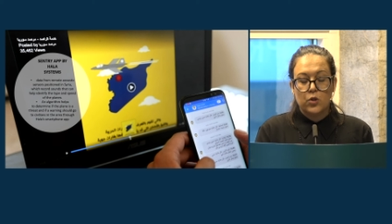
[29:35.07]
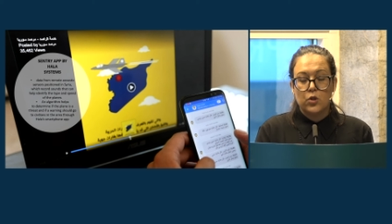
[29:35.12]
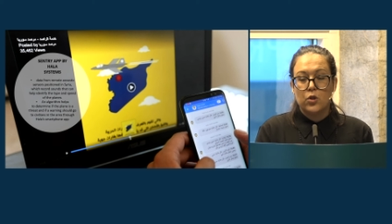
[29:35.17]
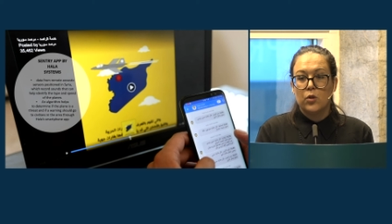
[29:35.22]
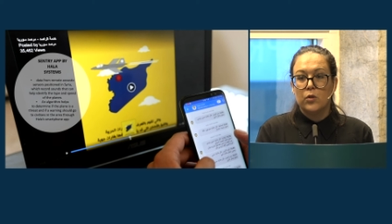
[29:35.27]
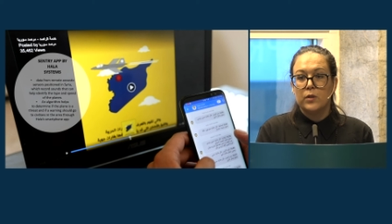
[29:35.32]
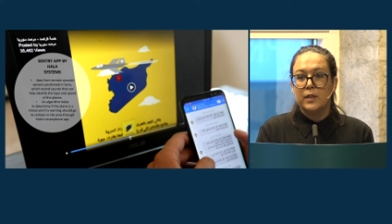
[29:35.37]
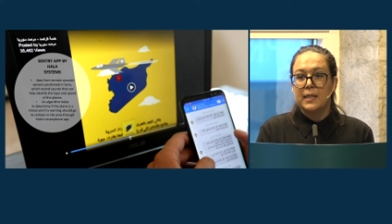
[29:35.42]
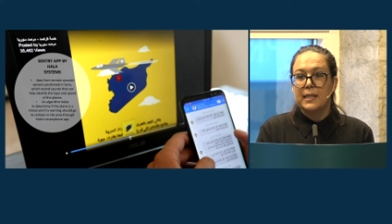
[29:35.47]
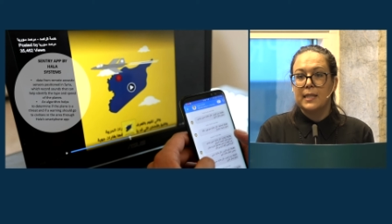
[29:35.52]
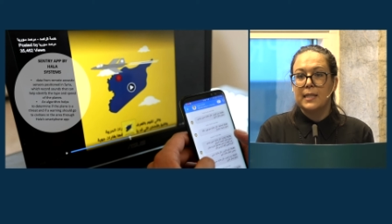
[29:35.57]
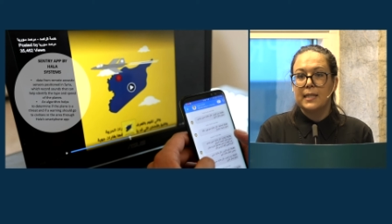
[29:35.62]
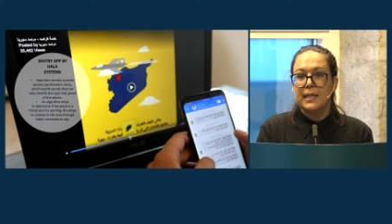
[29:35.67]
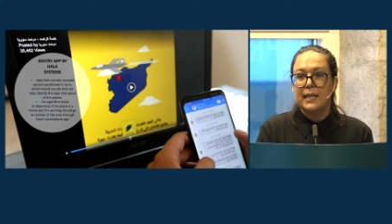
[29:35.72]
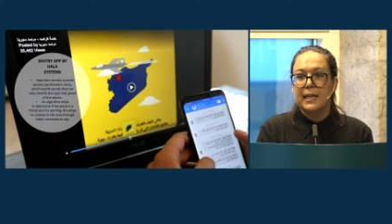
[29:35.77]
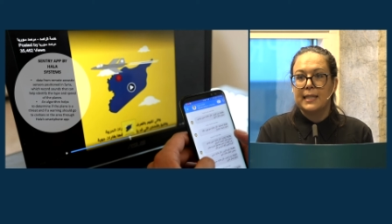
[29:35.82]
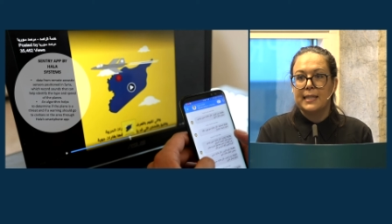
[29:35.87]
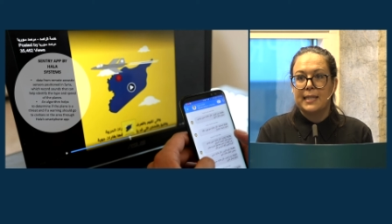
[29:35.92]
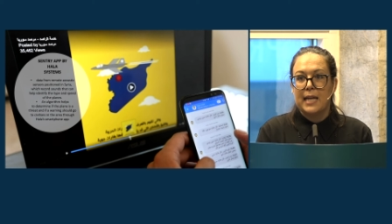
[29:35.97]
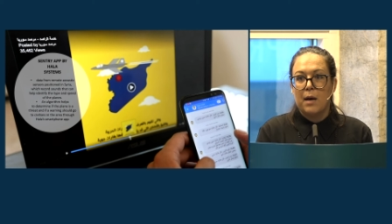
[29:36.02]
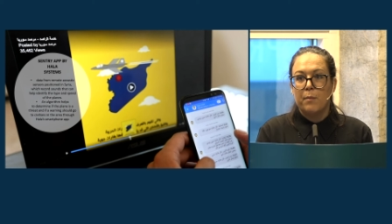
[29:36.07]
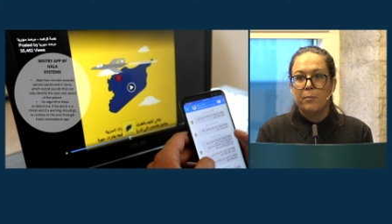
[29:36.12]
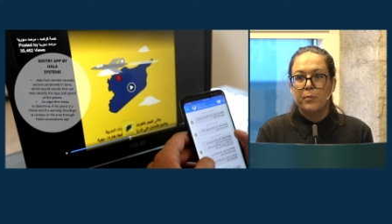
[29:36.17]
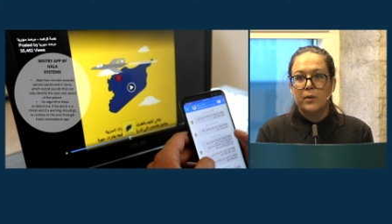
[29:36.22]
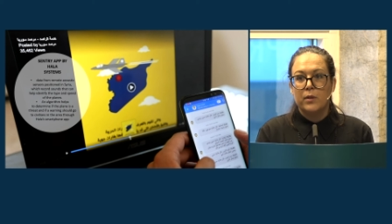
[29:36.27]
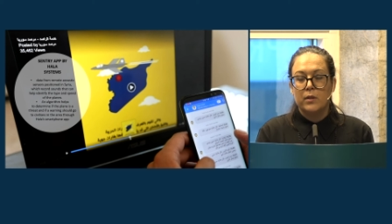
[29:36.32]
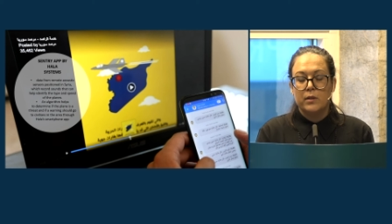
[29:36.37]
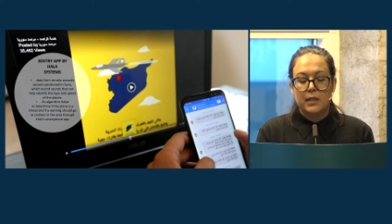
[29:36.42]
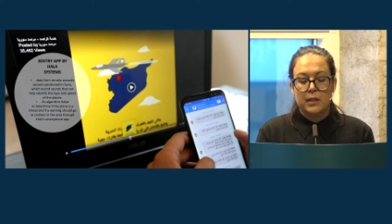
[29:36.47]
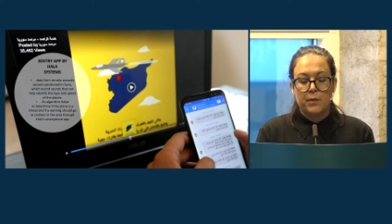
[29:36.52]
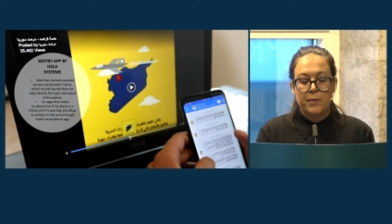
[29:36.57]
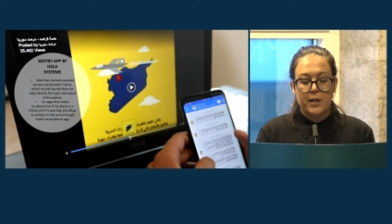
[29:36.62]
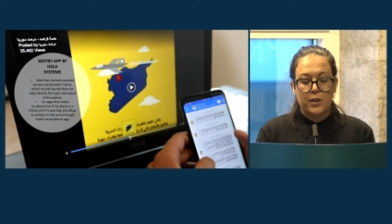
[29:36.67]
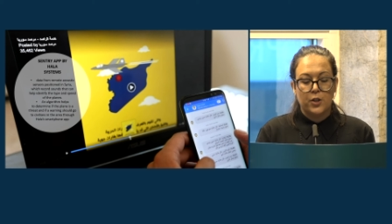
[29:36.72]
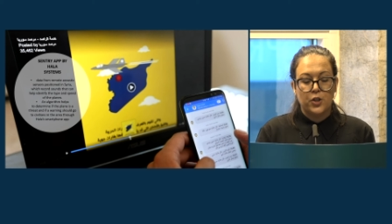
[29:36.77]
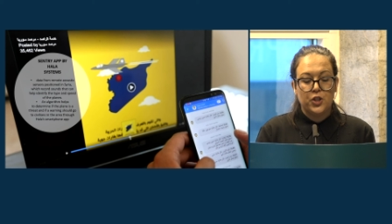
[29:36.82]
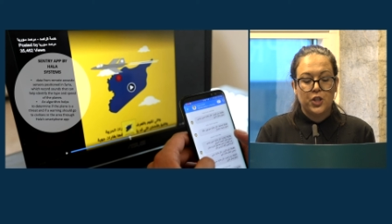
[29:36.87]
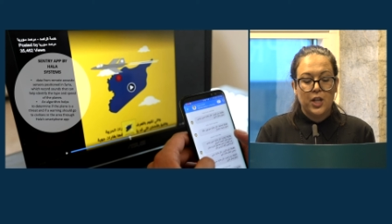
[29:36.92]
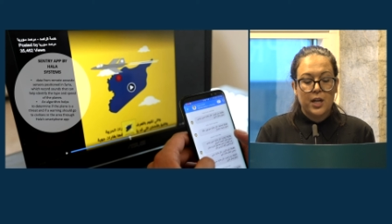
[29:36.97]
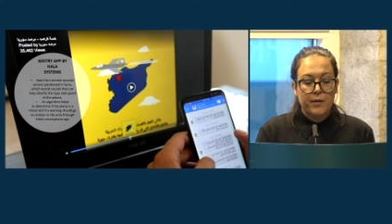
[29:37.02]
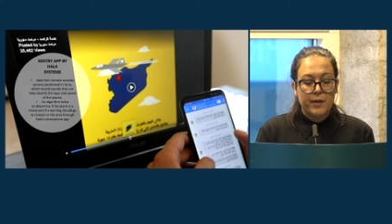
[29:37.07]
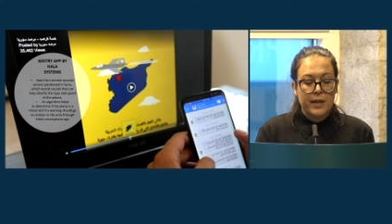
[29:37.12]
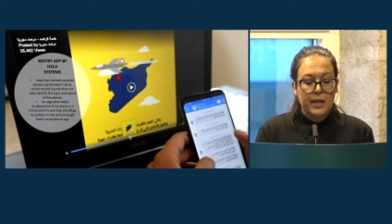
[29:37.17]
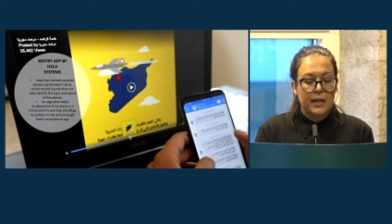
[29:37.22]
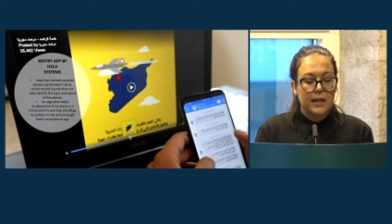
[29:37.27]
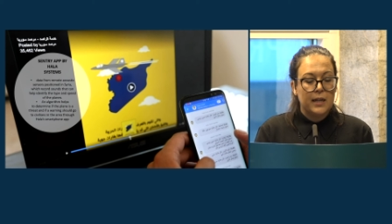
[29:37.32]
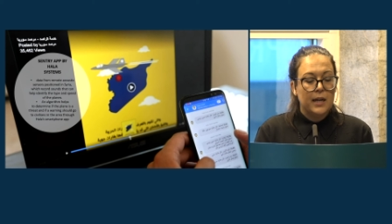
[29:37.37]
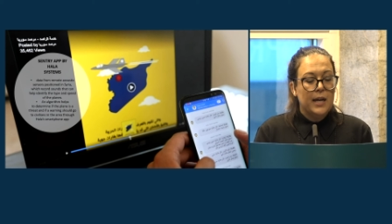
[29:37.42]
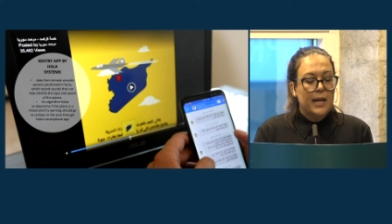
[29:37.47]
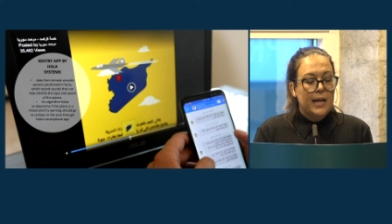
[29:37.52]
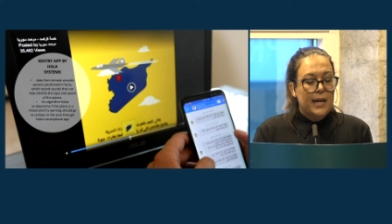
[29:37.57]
So this is an example that we are sharing,